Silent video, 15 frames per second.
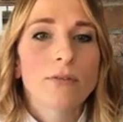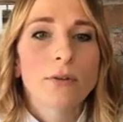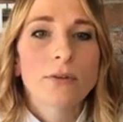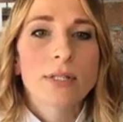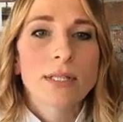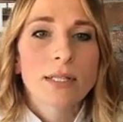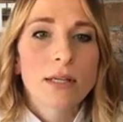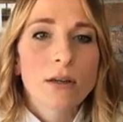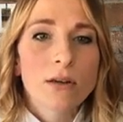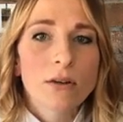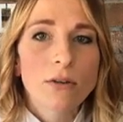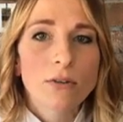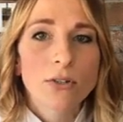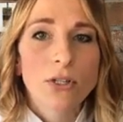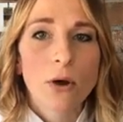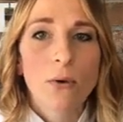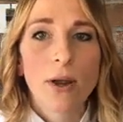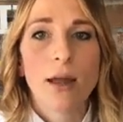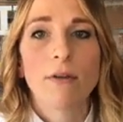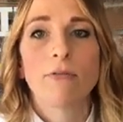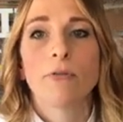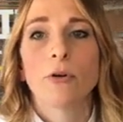still don't
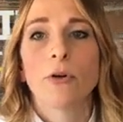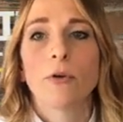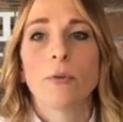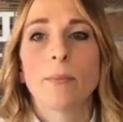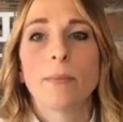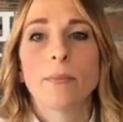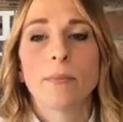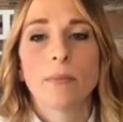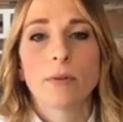have room